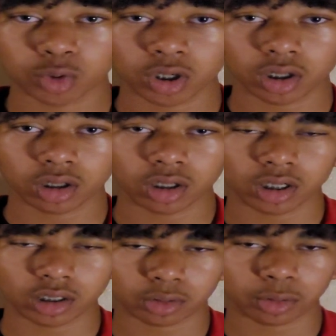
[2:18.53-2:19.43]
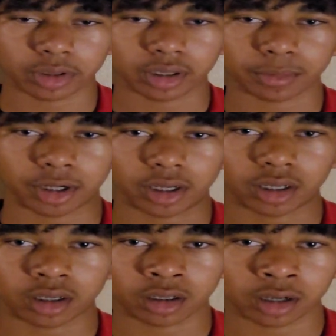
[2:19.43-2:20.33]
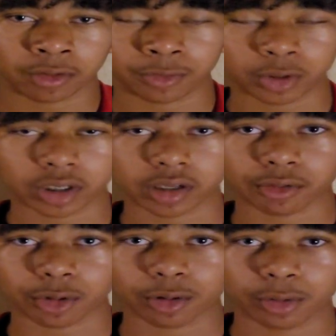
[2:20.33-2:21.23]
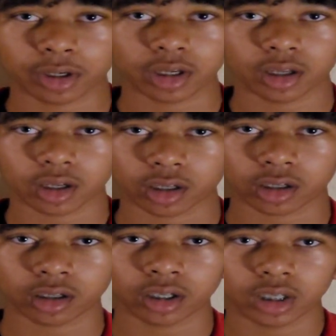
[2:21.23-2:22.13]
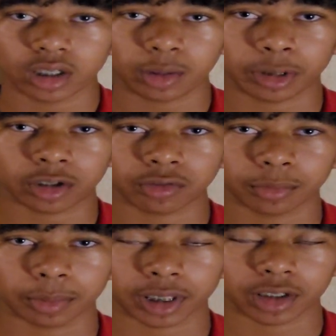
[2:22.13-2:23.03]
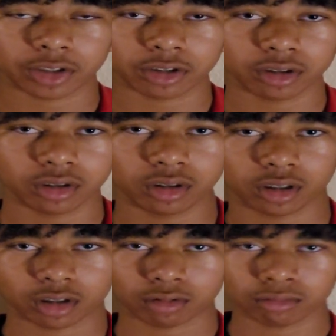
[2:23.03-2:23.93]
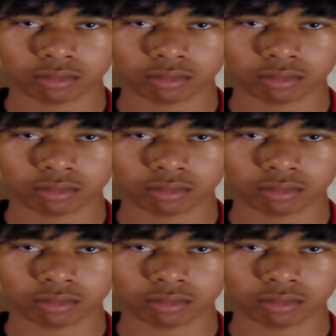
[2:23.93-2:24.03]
Well, I did quit, but a few days after I quit, I got an email from my manager, you know,